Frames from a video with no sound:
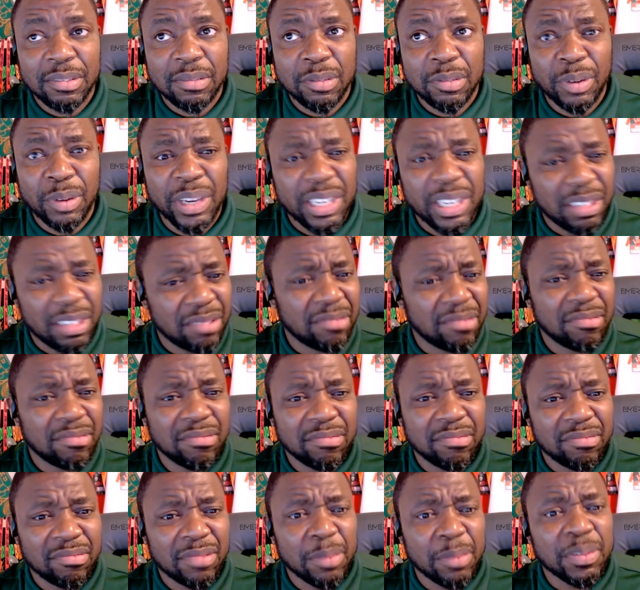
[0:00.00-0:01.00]
3.
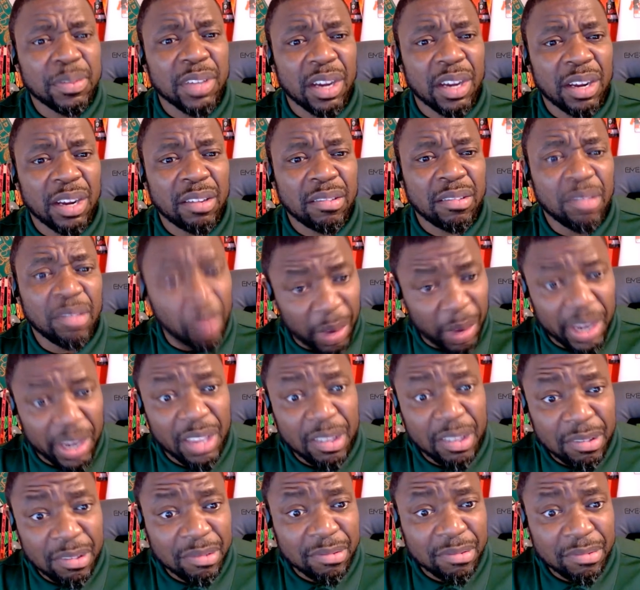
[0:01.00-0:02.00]
I'm sorry, 3.
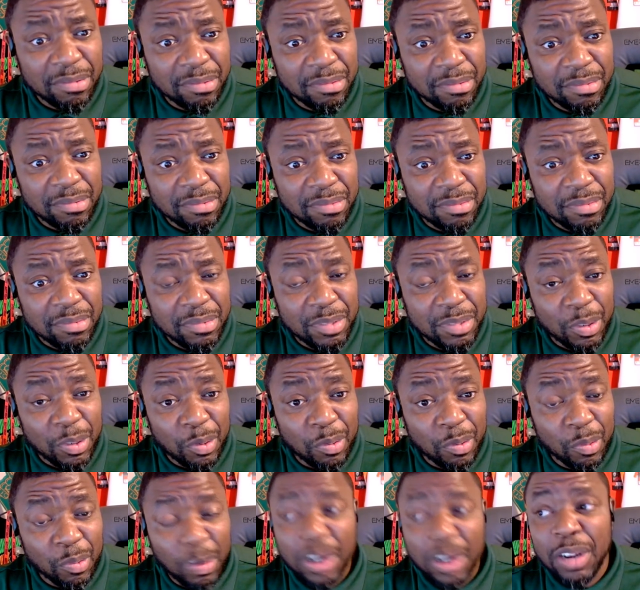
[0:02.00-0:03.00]

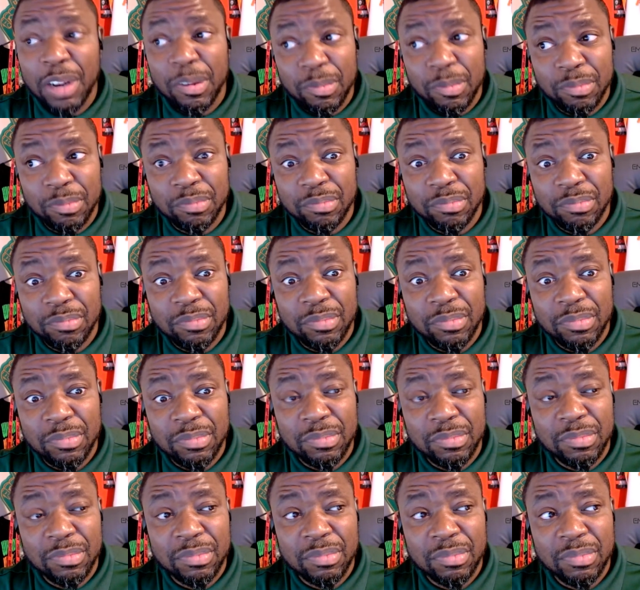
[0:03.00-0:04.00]
One of them
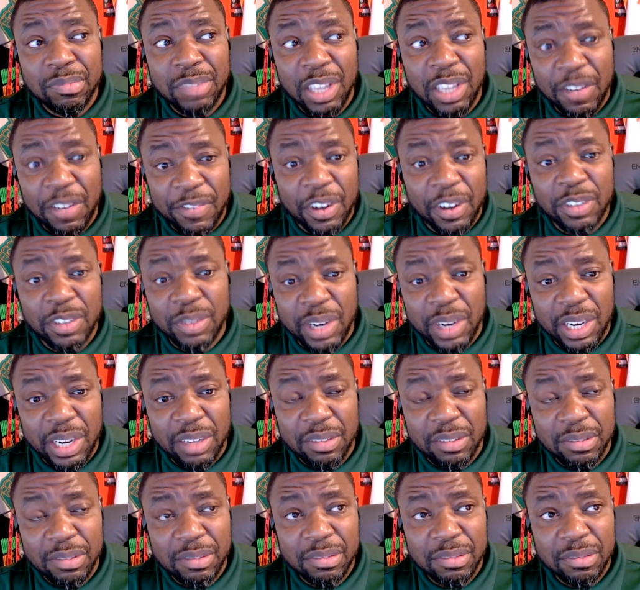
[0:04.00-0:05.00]
in the first round,
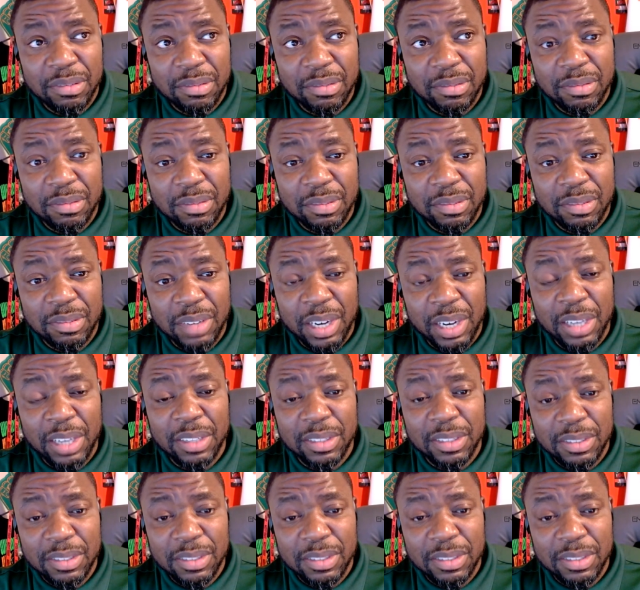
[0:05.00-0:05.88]
right?